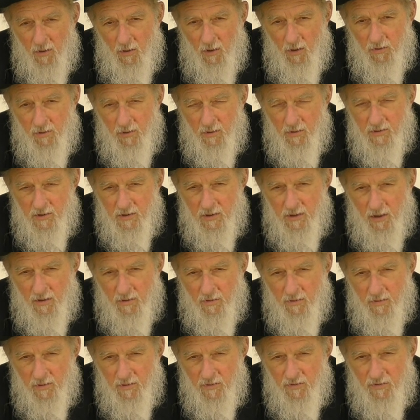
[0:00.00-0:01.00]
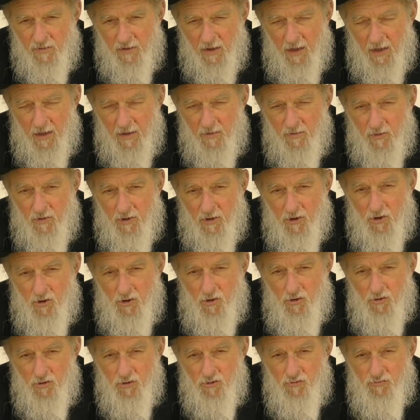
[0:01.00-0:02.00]
all those terrorists and
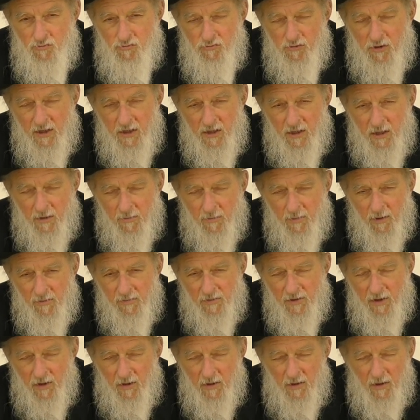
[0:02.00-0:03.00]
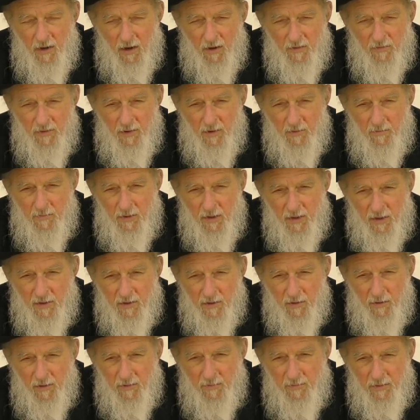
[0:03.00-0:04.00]
ridding them of their
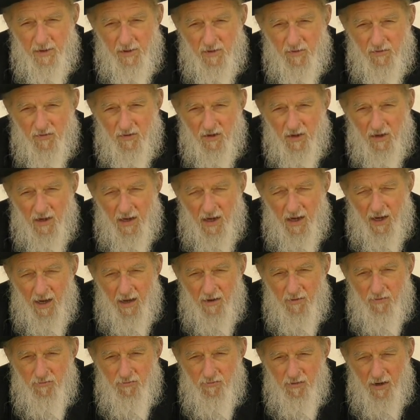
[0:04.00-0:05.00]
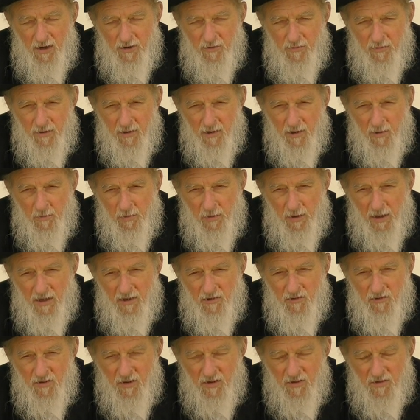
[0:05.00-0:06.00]
military means and rendering the
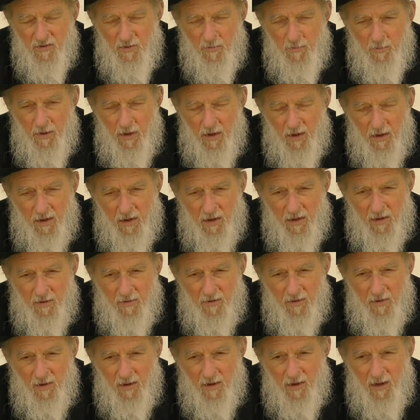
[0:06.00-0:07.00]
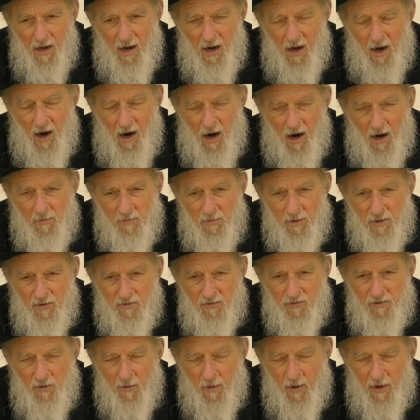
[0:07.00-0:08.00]
place
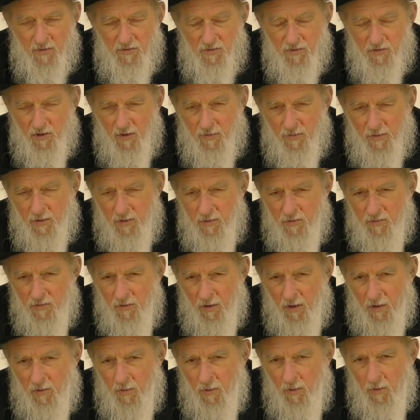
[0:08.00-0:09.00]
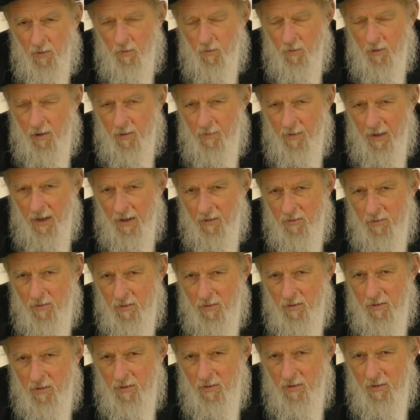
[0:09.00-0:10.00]
harmless to us and so forth and so on? What about
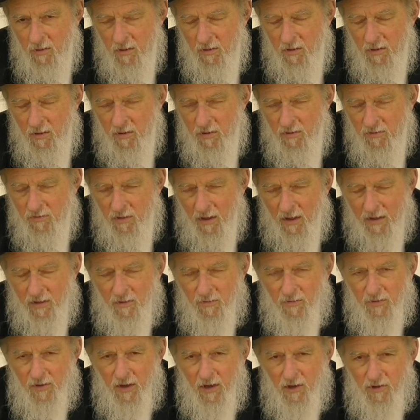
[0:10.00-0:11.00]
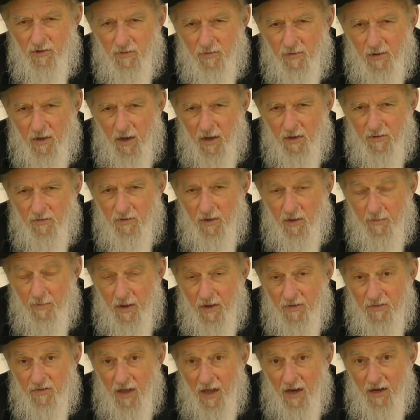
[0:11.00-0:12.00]
sanctification of God's name?
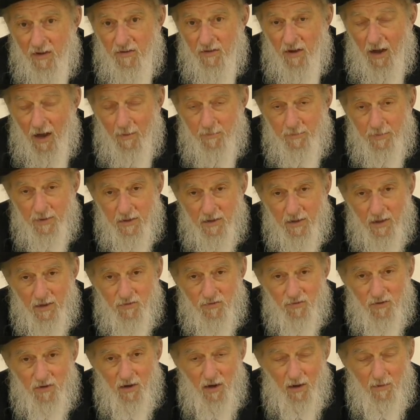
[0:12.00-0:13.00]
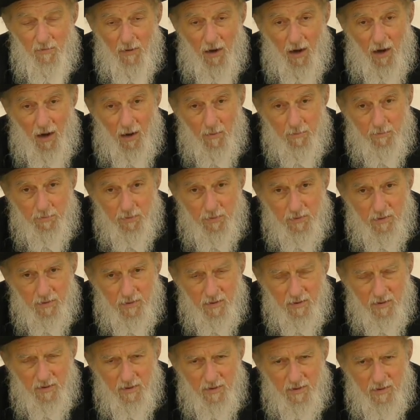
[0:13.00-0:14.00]
Is that a topic that's come up?
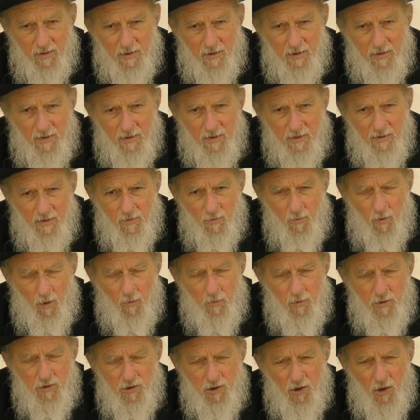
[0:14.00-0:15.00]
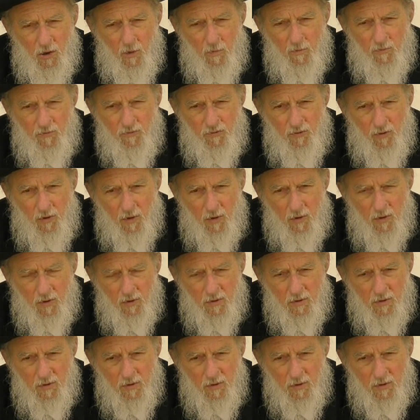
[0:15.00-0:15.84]
What we should hope for?